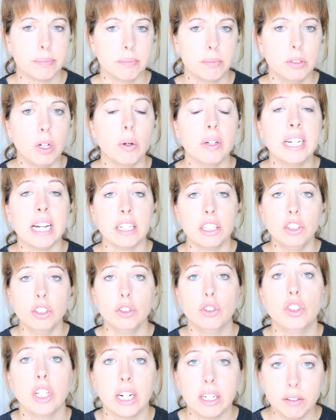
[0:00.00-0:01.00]
no, yeah, they do
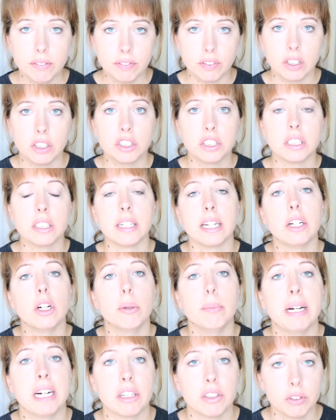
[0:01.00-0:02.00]
checkered first and they go
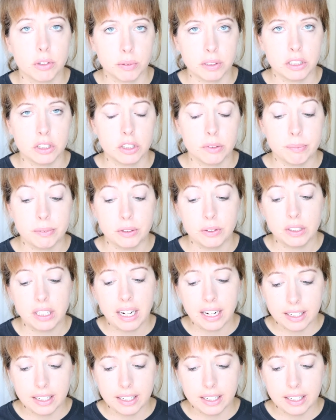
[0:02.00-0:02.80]
back through with a smooth.